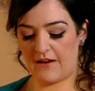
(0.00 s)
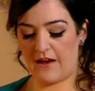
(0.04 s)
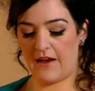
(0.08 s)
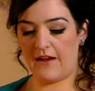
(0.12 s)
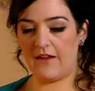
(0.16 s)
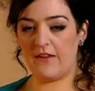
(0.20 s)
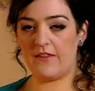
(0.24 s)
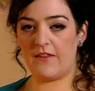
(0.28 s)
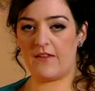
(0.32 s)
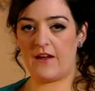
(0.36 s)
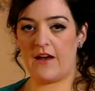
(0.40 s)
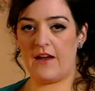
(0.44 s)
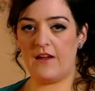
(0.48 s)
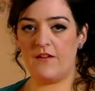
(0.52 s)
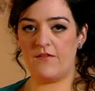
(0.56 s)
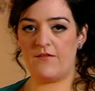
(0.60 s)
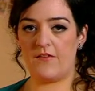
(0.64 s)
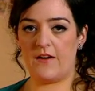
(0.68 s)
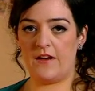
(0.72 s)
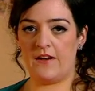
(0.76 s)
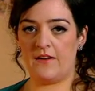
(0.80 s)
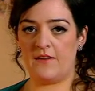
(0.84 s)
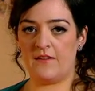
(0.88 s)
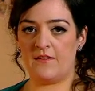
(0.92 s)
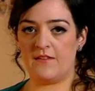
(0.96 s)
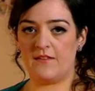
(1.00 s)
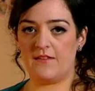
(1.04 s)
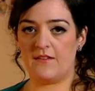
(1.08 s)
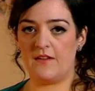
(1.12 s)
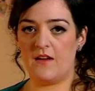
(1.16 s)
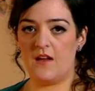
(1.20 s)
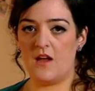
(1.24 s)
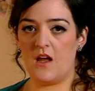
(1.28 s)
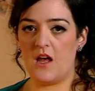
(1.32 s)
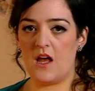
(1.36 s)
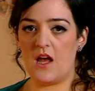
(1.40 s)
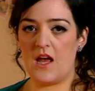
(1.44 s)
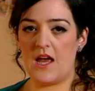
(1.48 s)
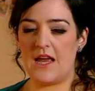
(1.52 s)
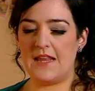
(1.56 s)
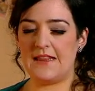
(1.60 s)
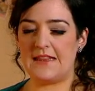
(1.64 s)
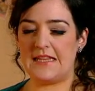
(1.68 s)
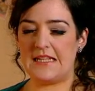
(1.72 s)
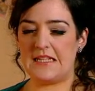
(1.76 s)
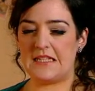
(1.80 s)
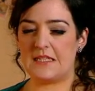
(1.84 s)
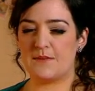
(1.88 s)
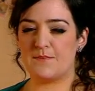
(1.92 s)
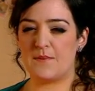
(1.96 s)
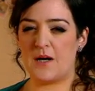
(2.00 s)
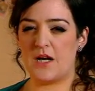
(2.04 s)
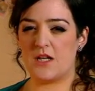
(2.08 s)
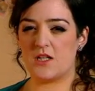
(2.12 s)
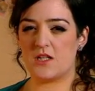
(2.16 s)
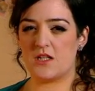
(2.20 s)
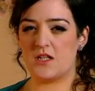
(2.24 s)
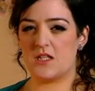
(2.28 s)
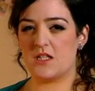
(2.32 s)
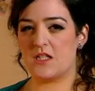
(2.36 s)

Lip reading: I find in these modern